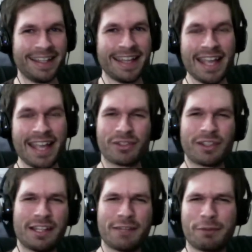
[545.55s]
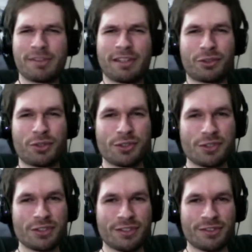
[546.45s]
And you're like, and everybody's like, Chris, you're
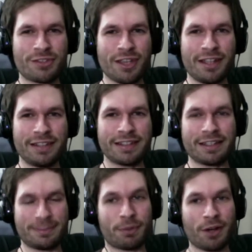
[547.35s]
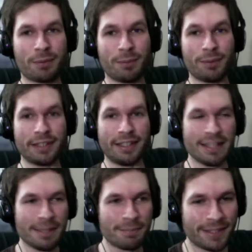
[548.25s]
just insane. Like, probably.
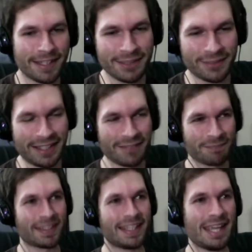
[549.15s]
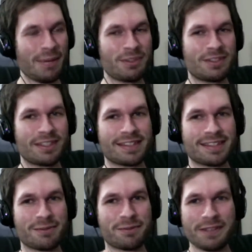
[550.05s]
But anyway, it was
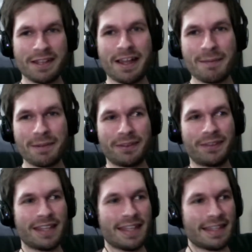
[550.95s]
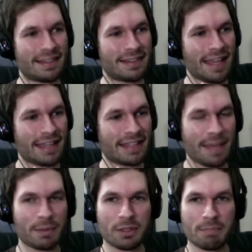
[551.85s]
just phenomenal that
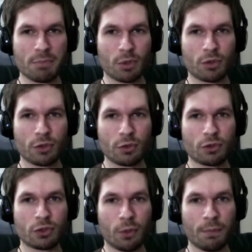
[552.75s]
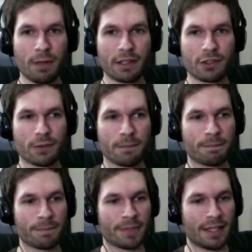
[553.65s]
game could immerse you so much
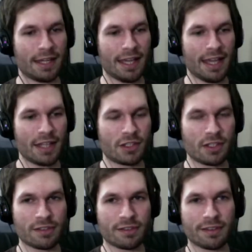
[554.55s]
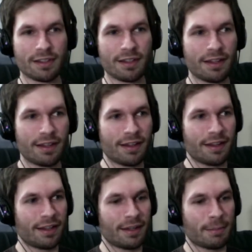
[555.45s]
and just
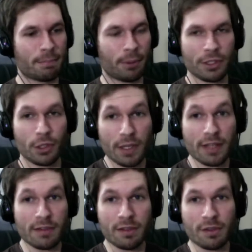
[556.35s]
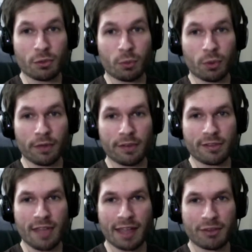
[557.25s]
put you into this world,
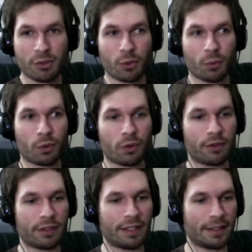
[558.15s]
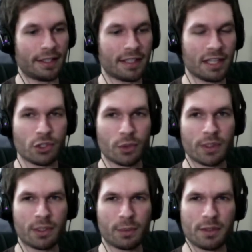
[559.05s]
this tactical world, and get you
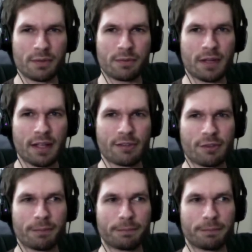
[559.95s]
in there with your friends.